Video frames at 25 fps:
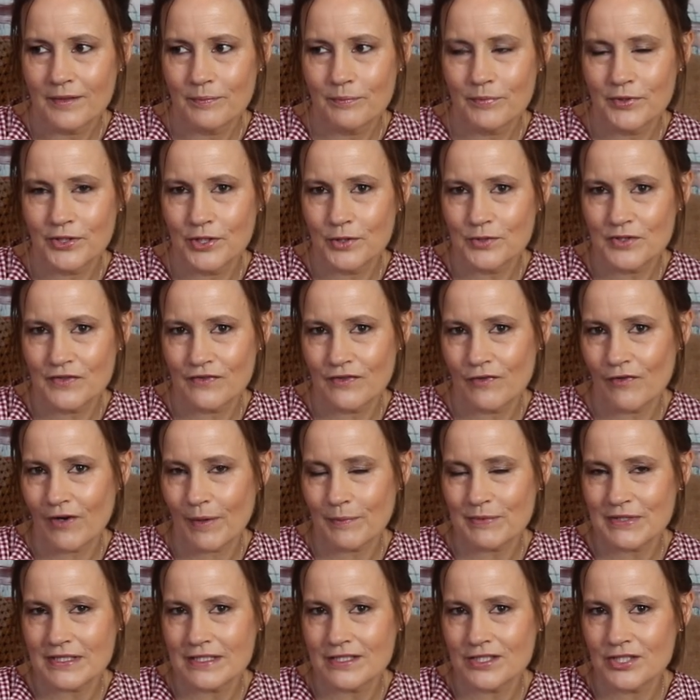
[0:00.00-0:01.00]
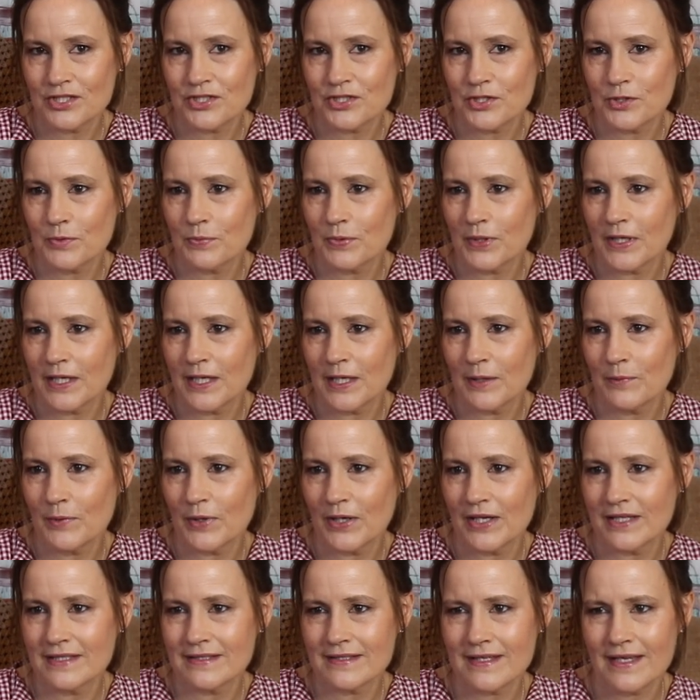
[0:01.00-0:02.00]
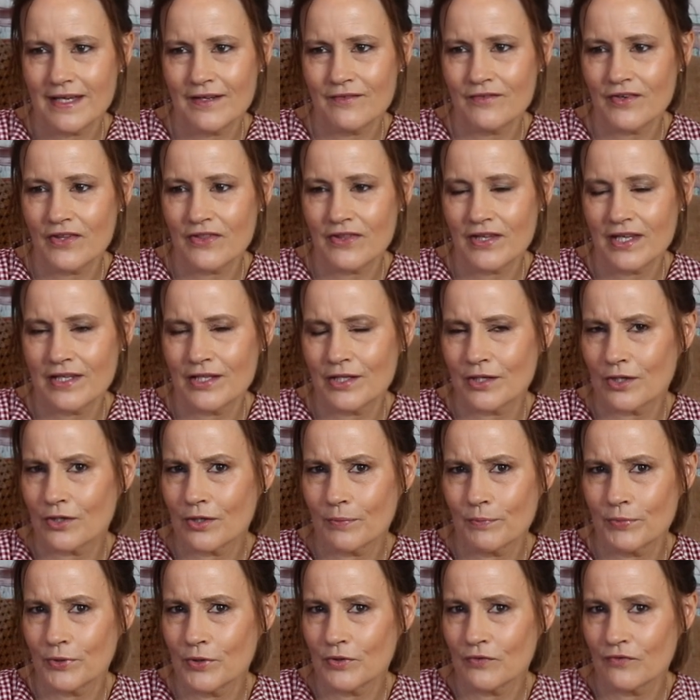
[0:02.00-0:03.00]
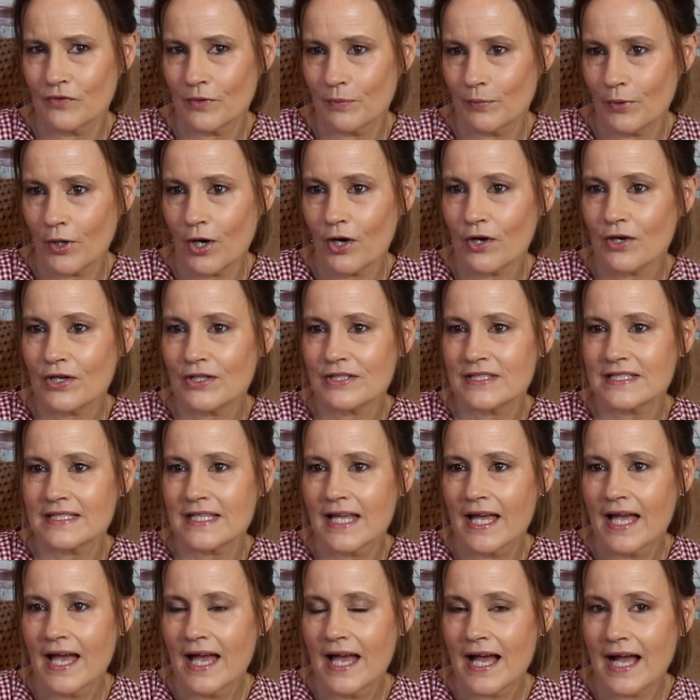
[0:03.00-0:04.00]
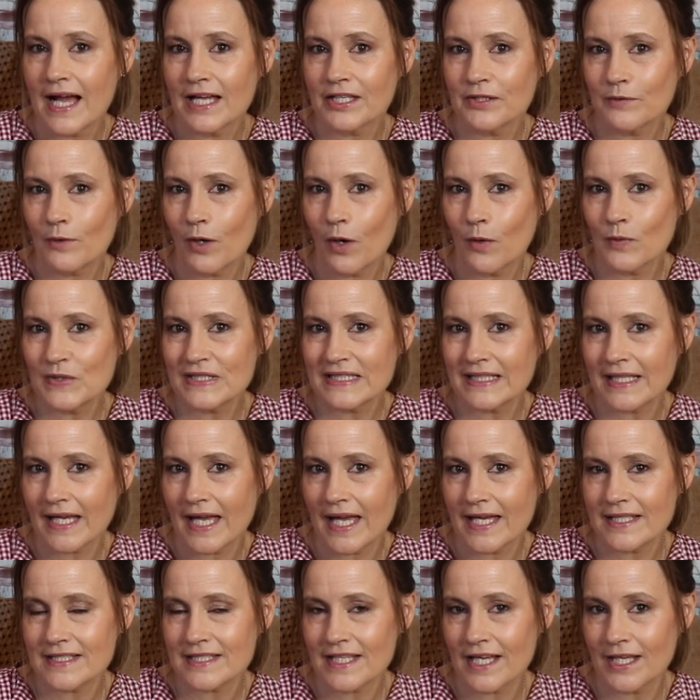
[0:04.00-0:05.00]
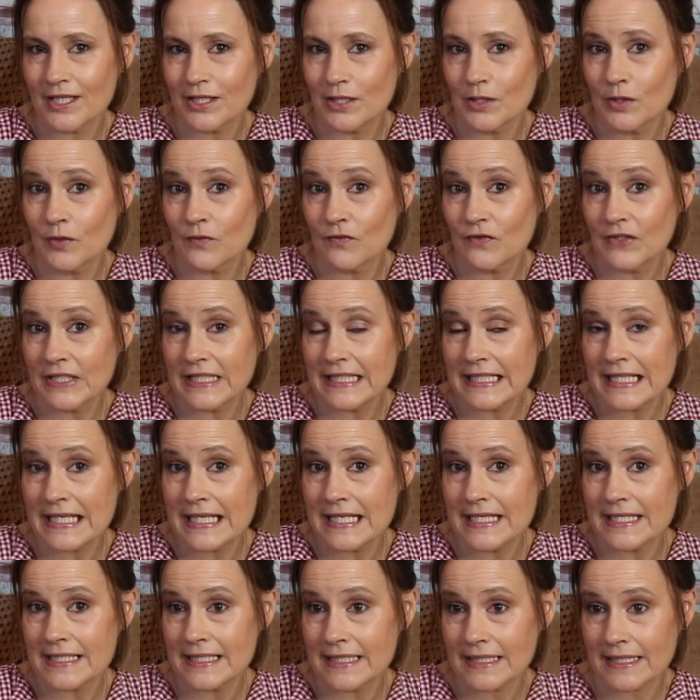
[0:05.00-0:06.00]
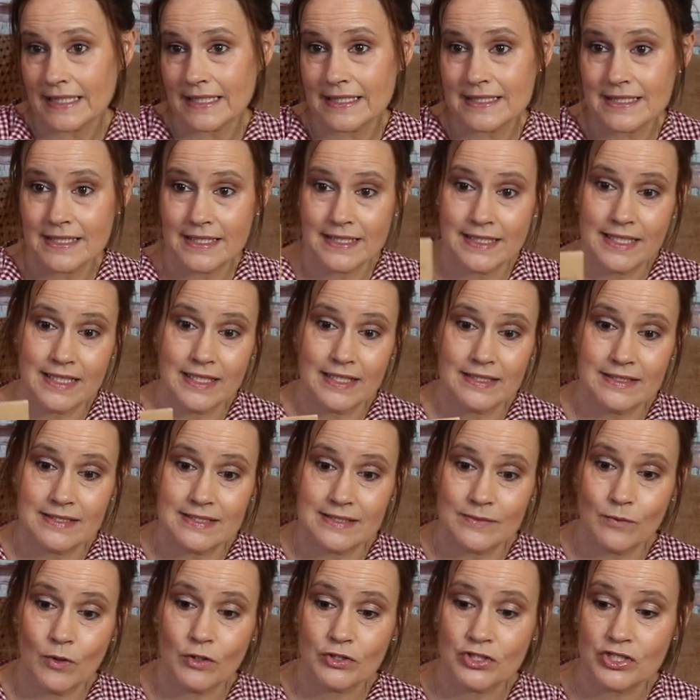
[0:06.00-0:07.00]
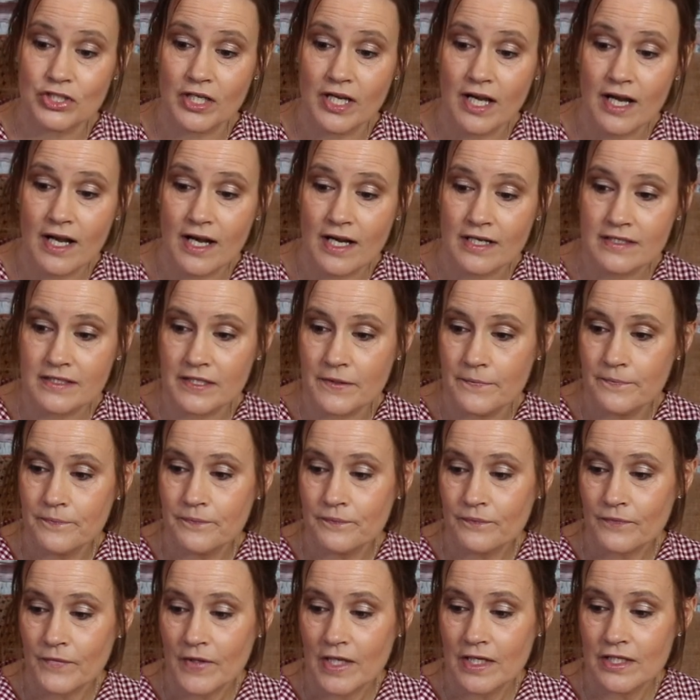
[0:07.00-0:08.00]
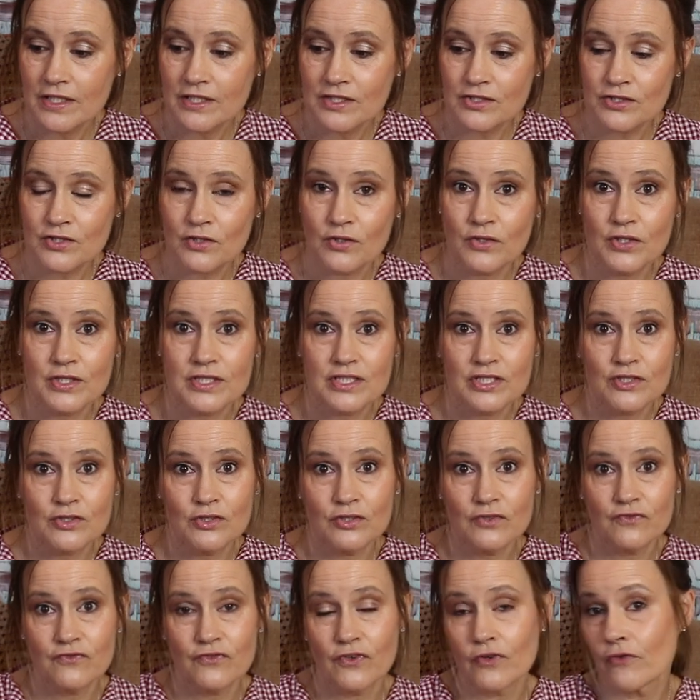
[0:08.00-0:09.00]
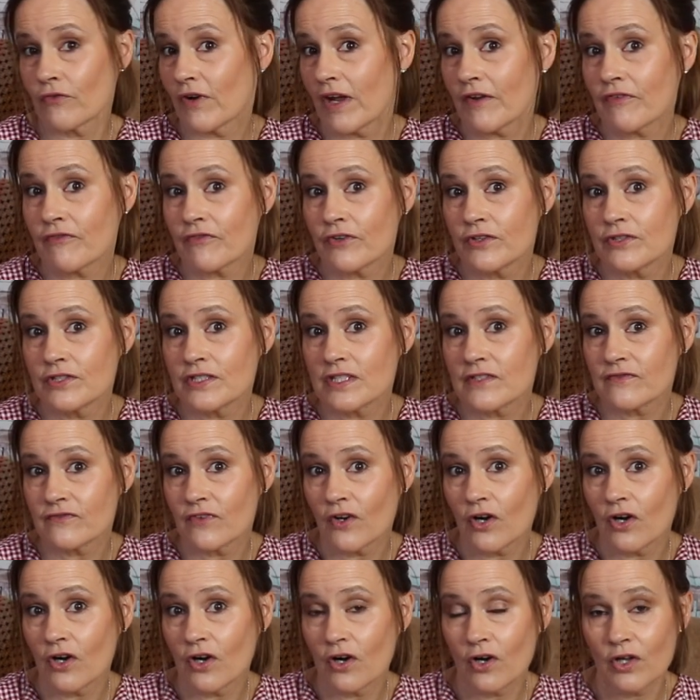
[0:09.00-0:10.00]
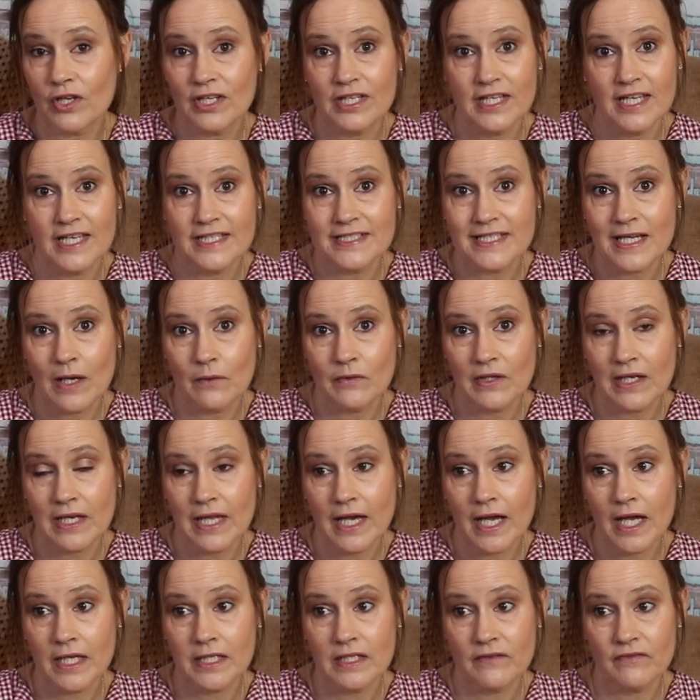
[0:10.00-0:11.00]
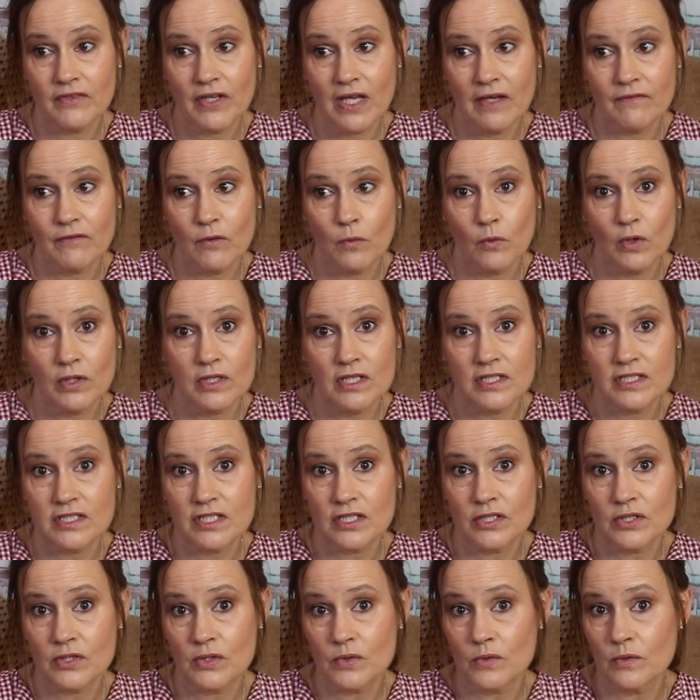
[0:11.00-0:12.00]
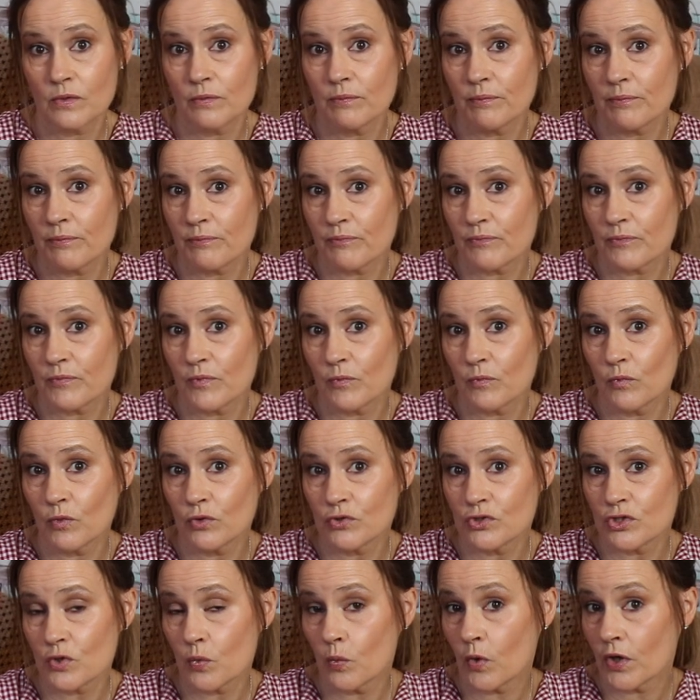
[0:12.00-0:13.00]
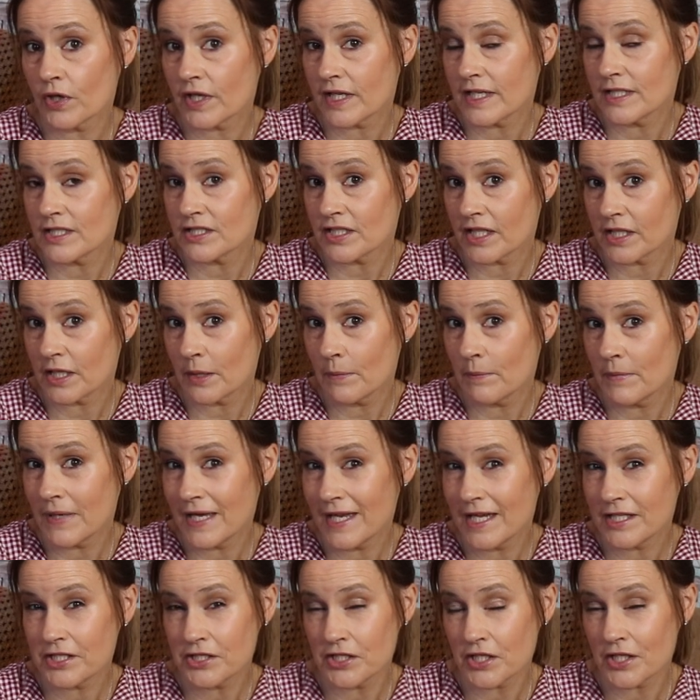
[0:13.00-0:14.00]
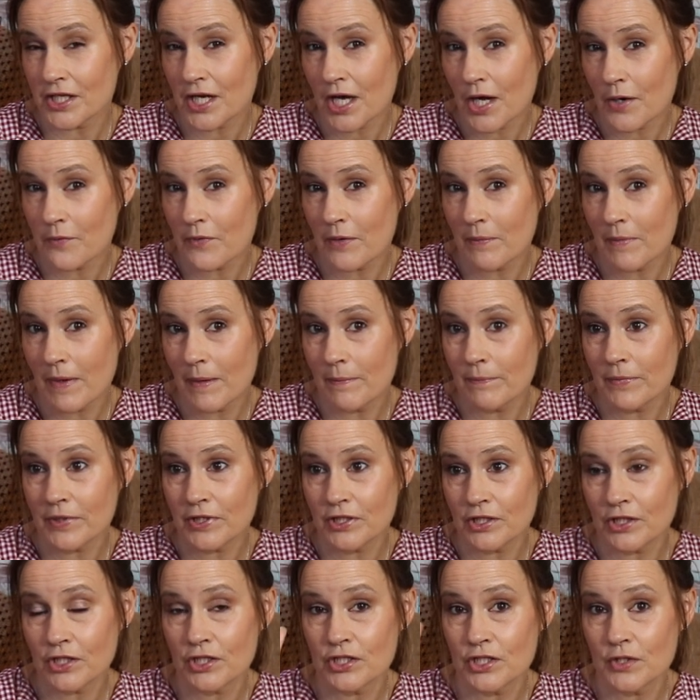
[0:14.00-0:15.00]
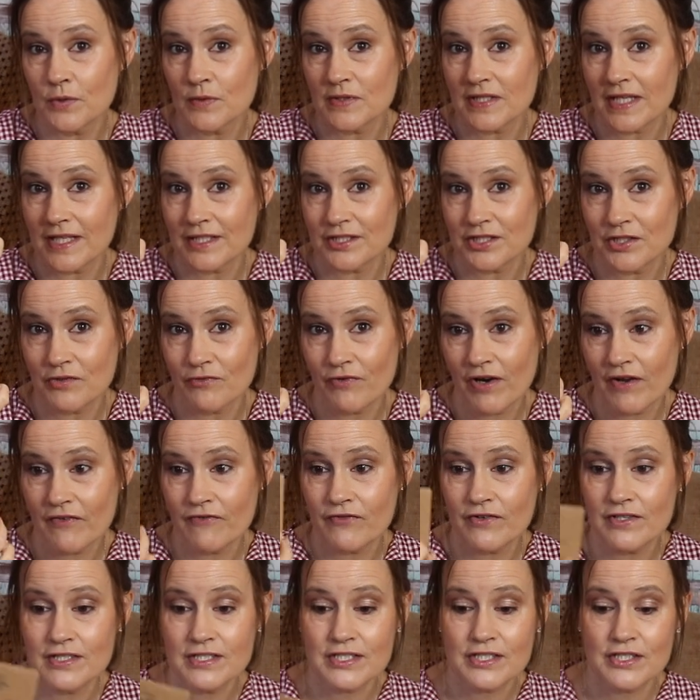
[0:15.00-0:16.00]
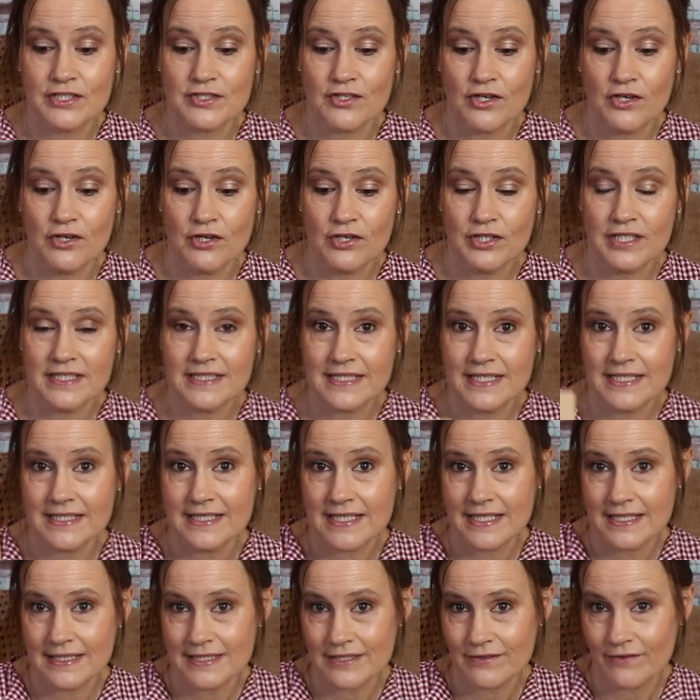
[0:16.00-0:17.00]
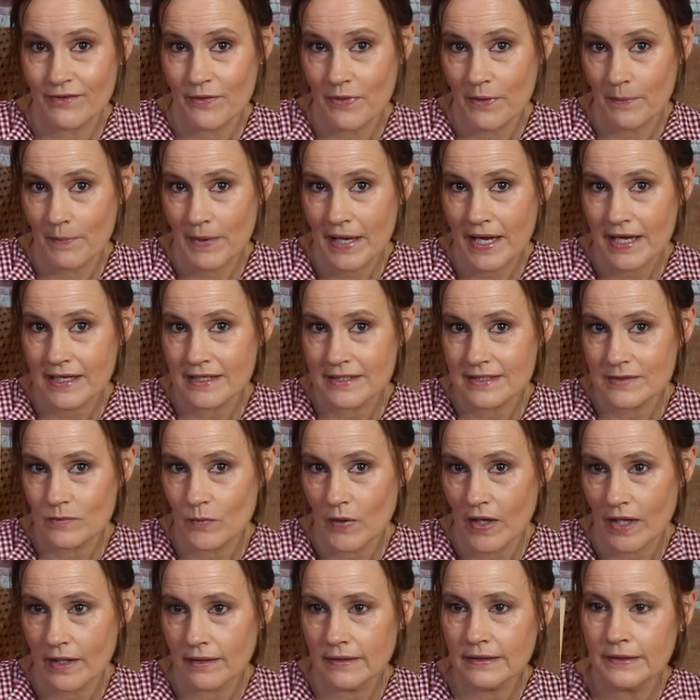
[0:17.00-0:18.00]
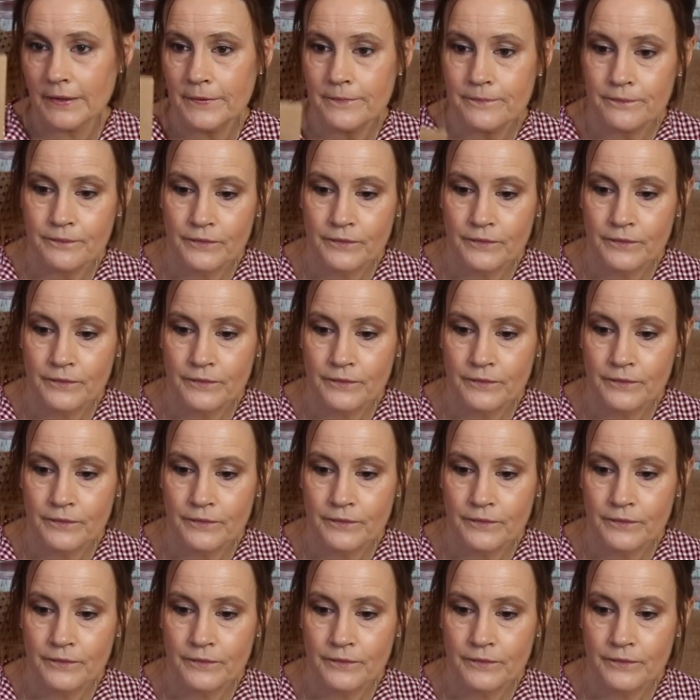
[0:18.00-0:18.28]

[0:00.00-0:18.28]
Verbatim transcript: beautifully wrapped in tissue paper and everything, the beautiful box. And you always get a lovely little swatch card. So it's good for reference for later down the line. If you ever wanted to wonder what it is that you made and you can't remember, you can use it as your reference, because all the details are on the back as well.